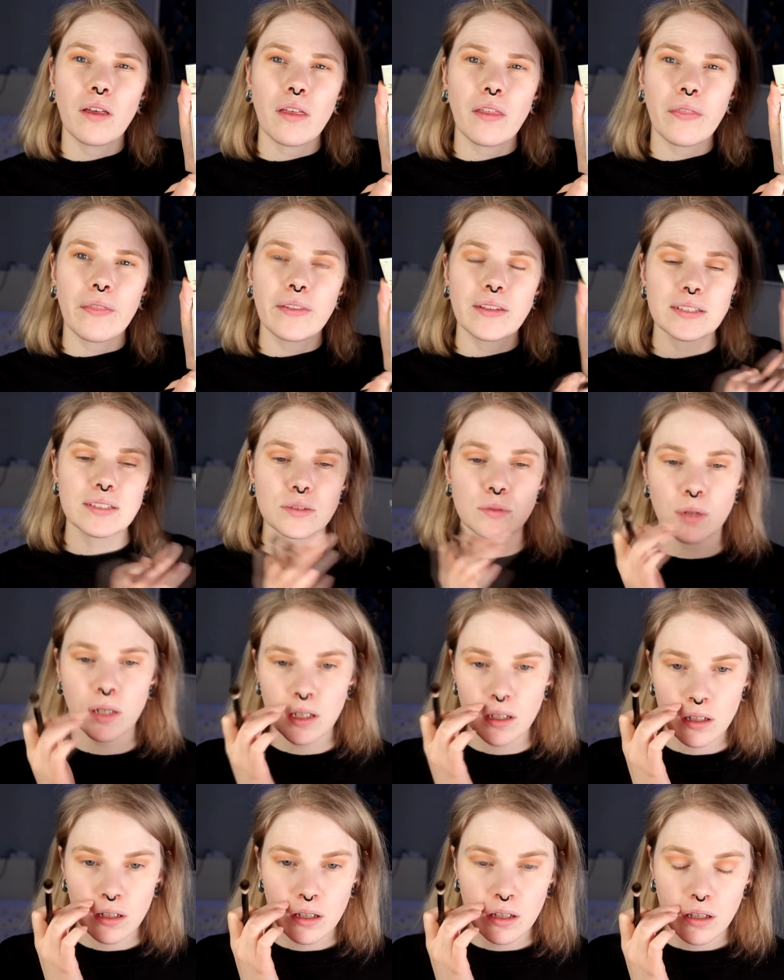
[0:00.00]
this
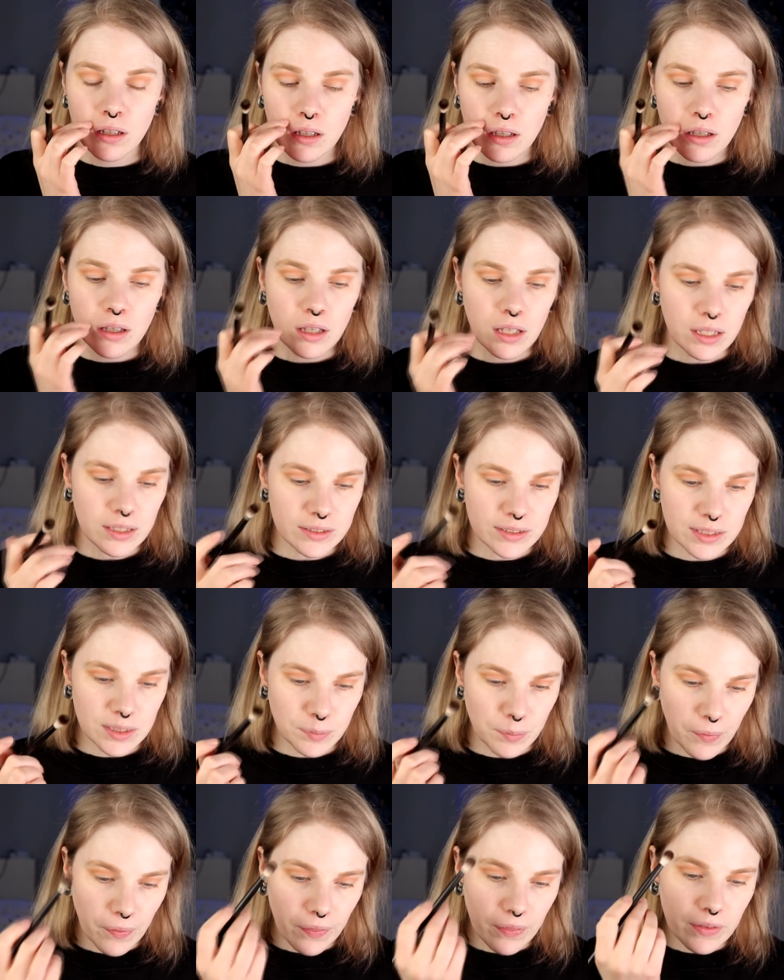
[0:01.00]
one, and
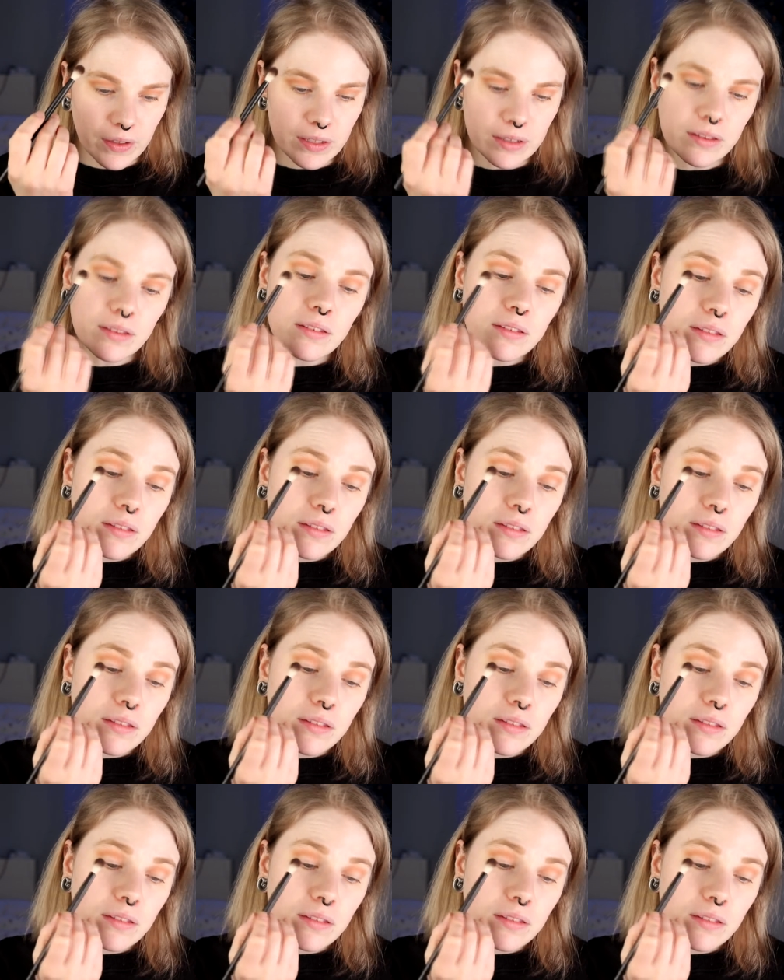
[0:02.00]
deepen it,